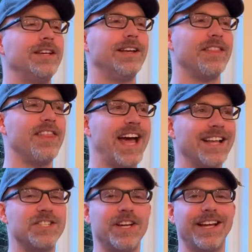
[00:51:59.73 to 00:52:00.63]
in
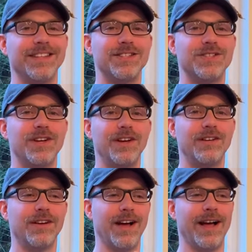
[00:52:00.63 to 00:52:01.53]
that sense,
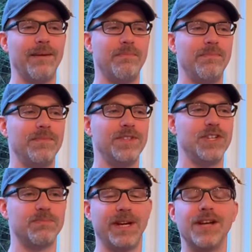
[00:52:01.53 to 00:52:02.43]
uh,
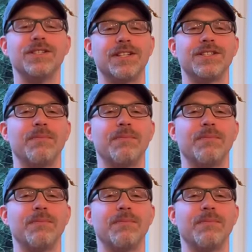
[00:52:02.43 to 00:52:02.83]
just because it's